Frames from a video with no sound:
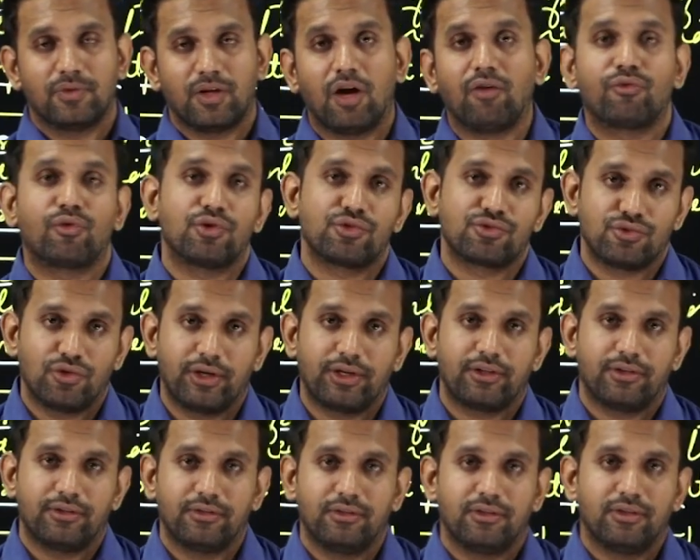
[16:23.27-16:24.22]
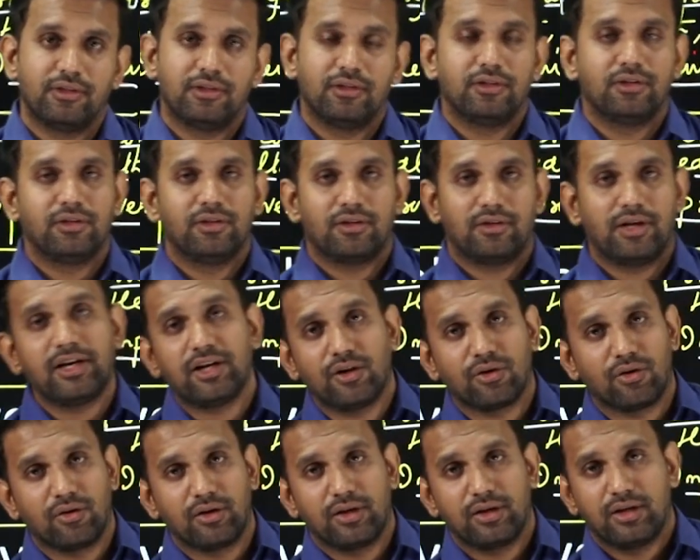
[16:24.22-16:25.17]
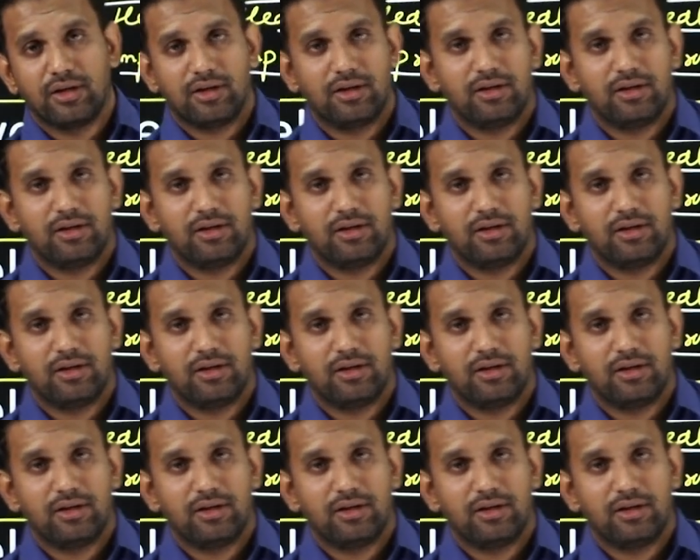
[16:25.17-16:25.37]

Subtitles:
Of course not. Right or wrong?